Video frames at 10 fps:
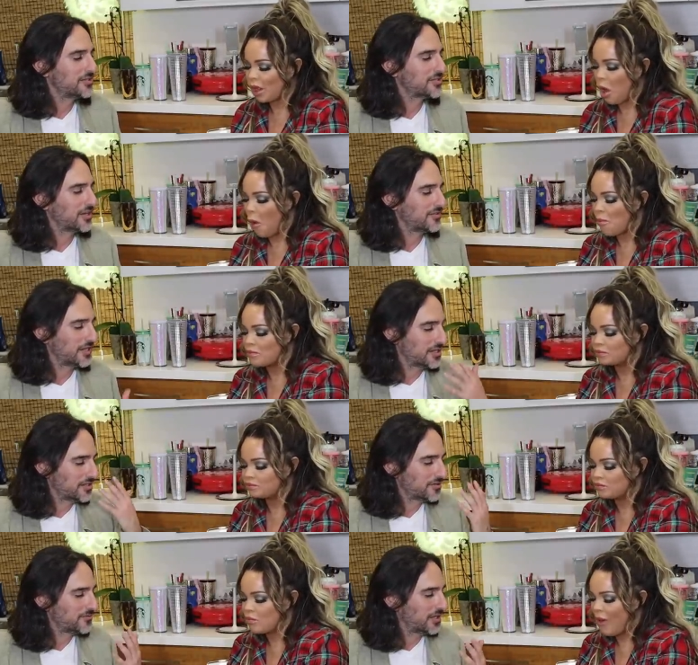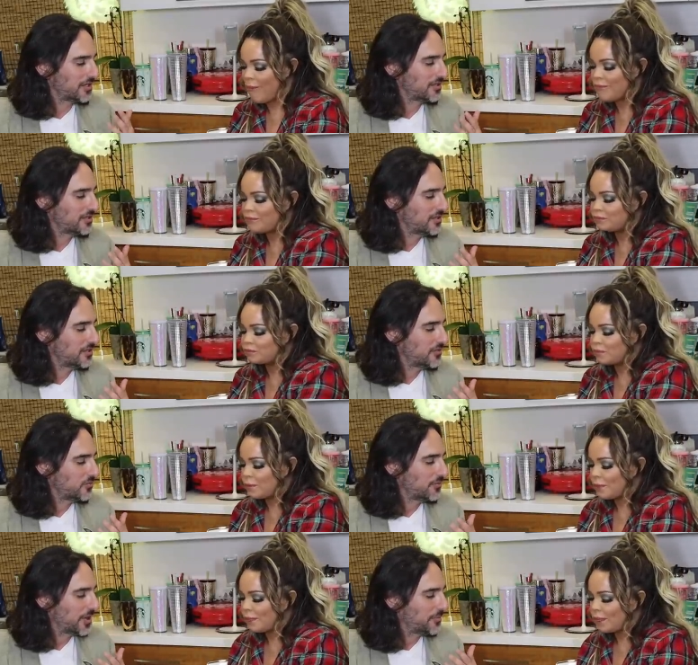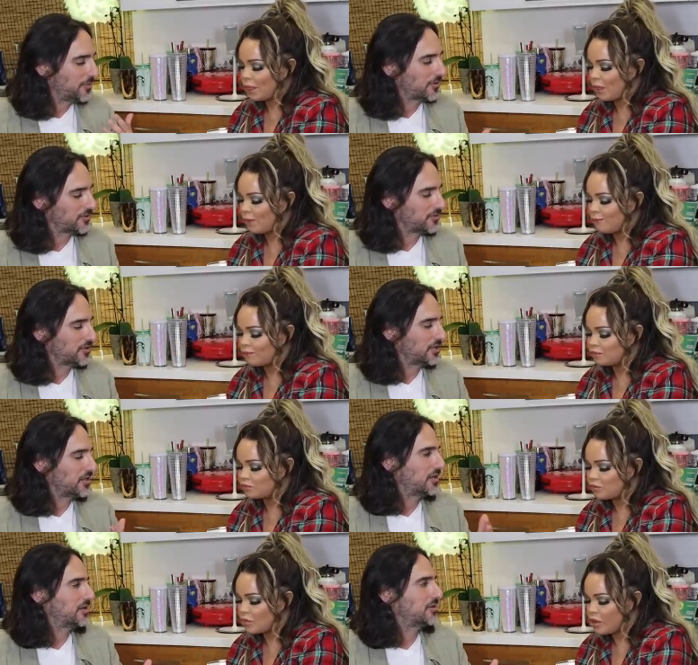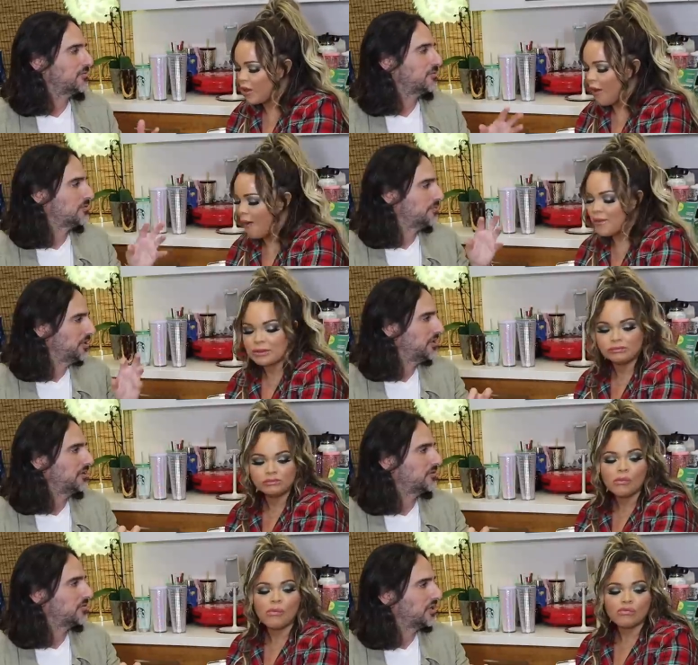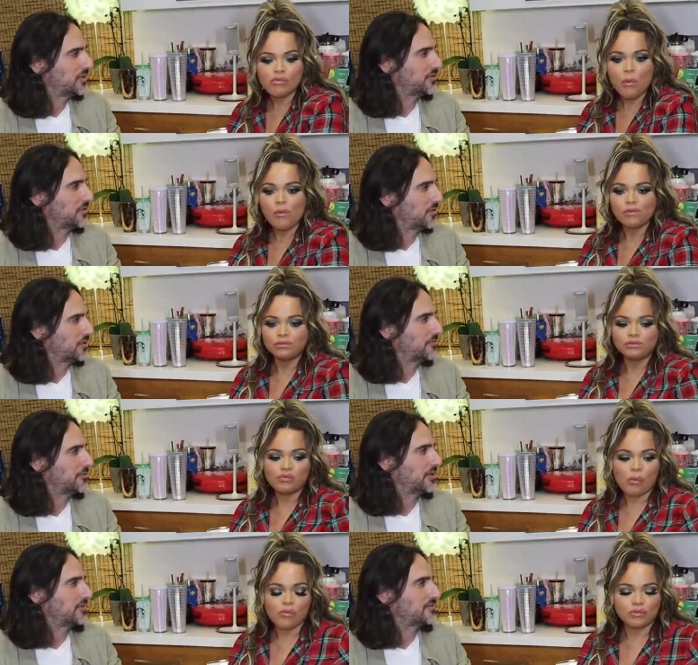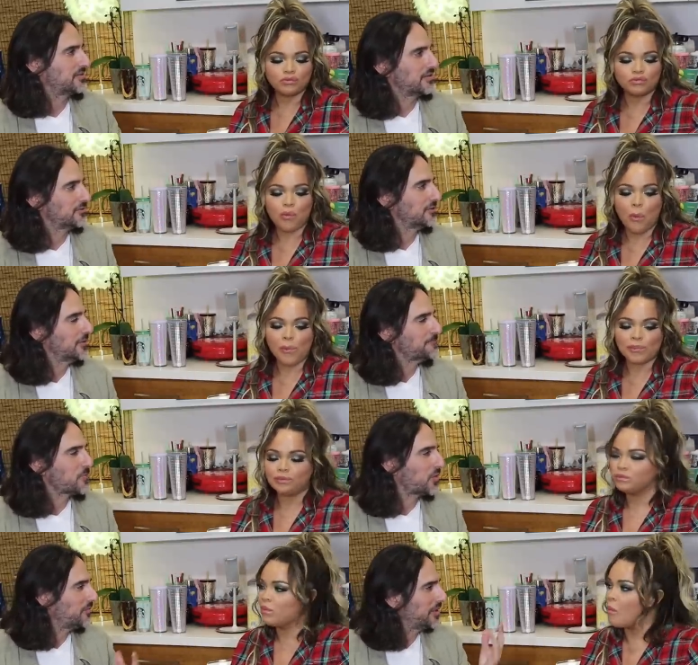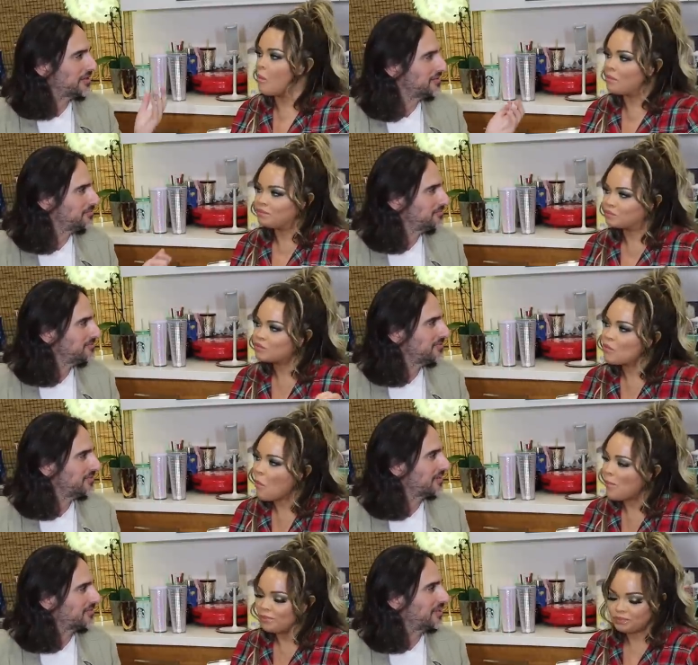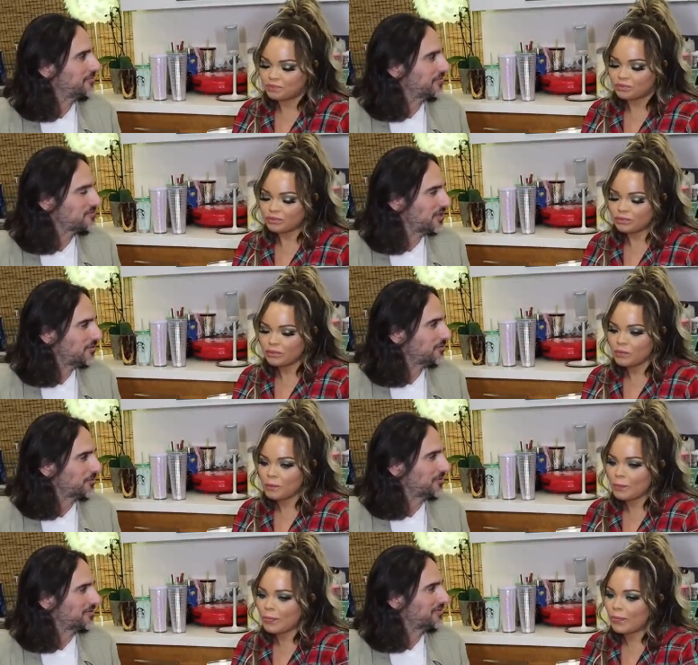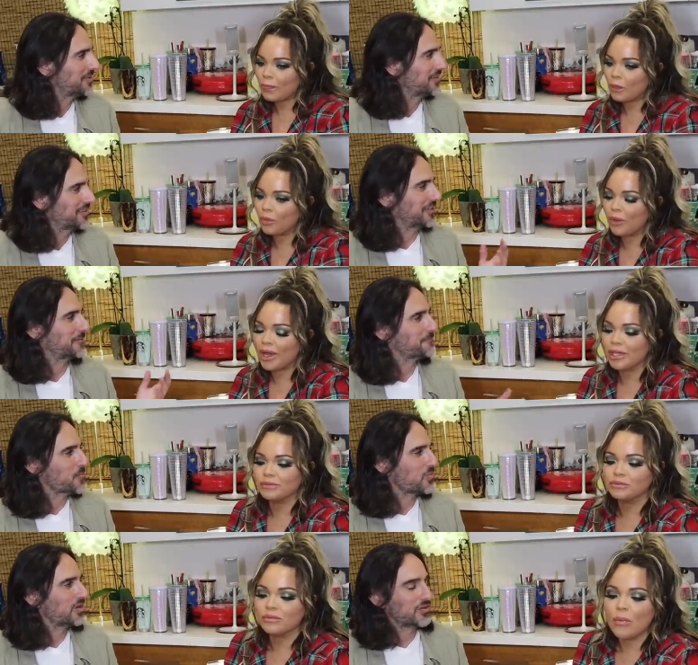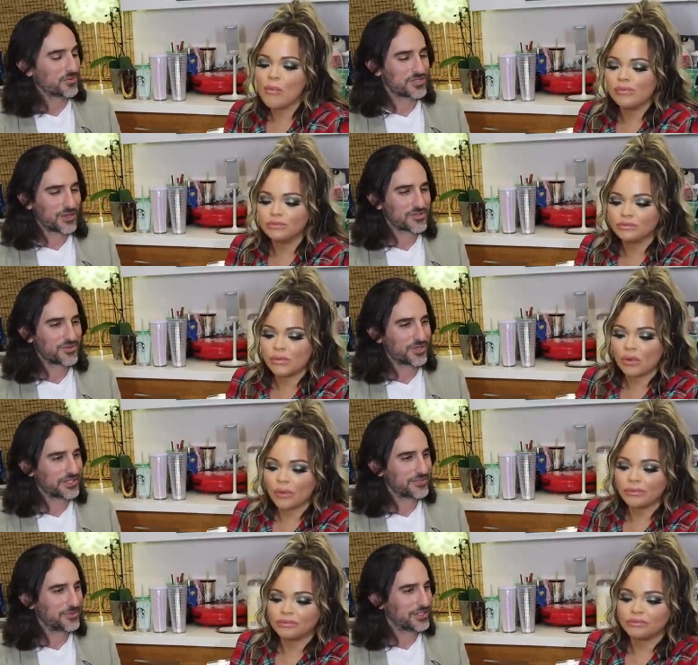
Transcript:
Speaker 1: this kind of idea of like, well, my partner and I will be together on OnlyFans, mm-hmm. make sex tapes and travel the world, kind of thing. Right. Which sounds great,